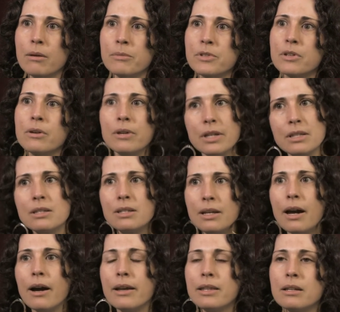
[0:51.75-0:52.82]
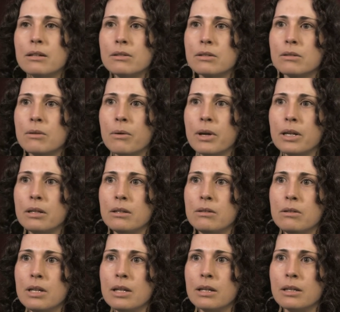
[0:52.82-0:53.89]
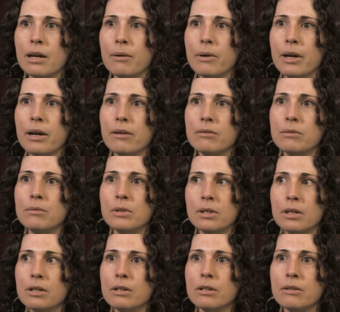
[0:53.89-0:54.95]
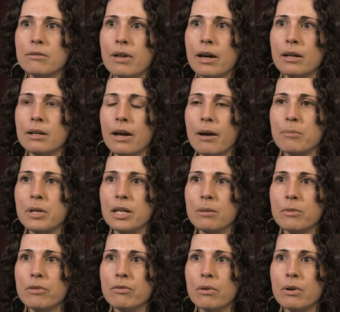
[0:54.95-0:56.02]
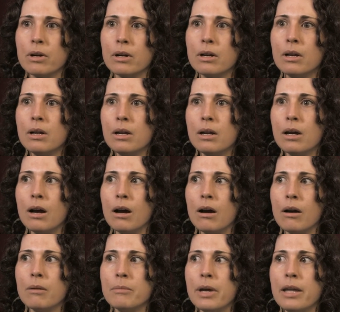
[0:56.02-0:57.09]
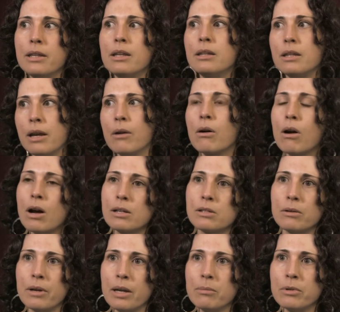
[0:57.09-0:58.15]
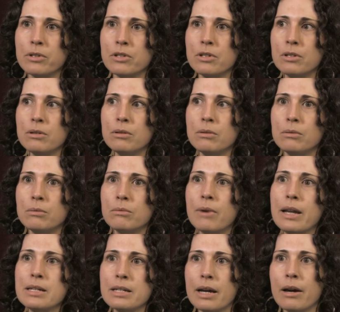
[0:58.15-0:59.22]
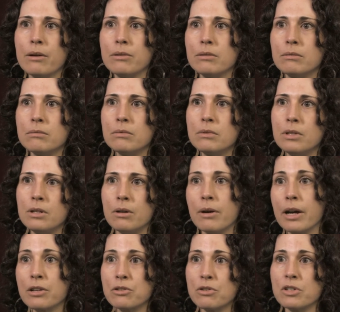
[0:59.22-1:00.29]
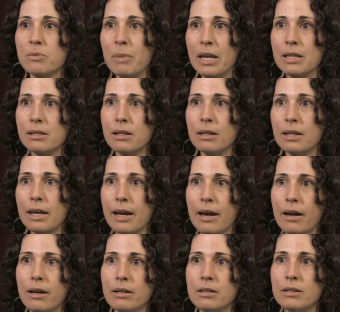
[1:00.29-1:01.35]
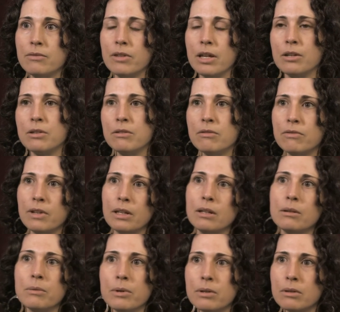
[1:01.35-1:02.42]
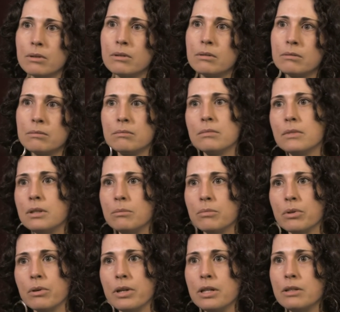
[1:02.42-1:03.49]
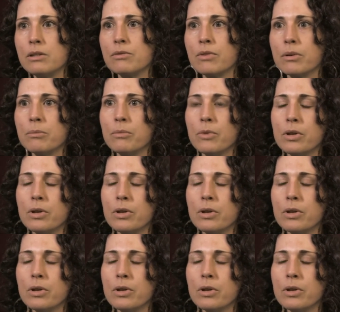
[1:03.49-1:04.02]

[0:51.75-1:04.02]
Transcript: So it's, yeah, I think it was quite unique in that way. I haven't really heard of that happening before. And then they were also able to rent out, you know, extra space that they had if they couldn't fill it with employees from